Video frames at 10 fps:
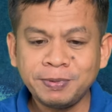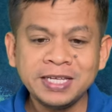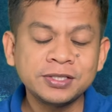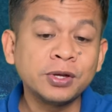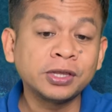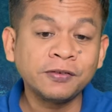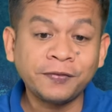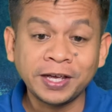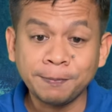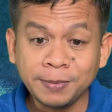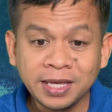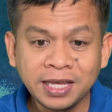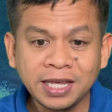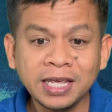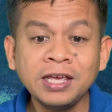please notify
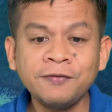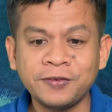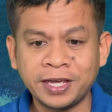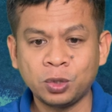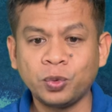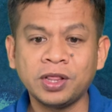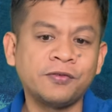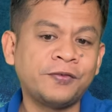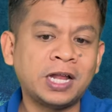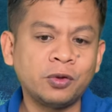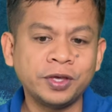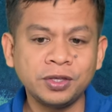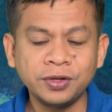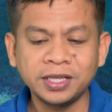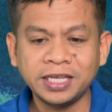me if and when the
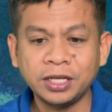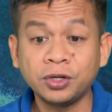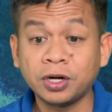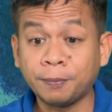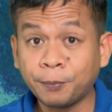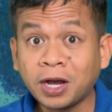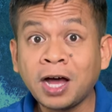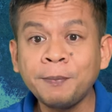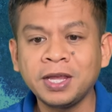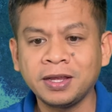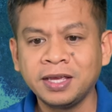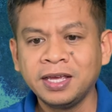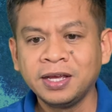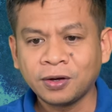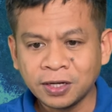following unit in your upcoming
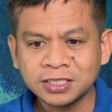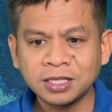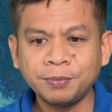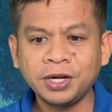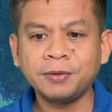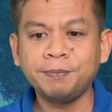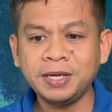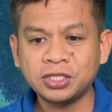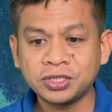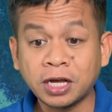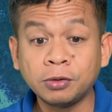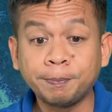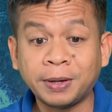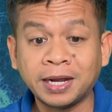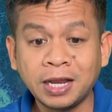Costa Mira Beach Town
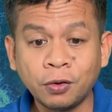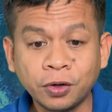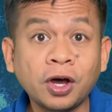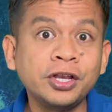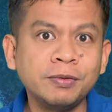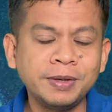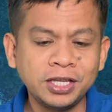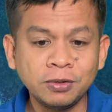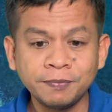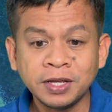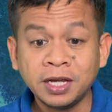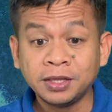Panglao condominium,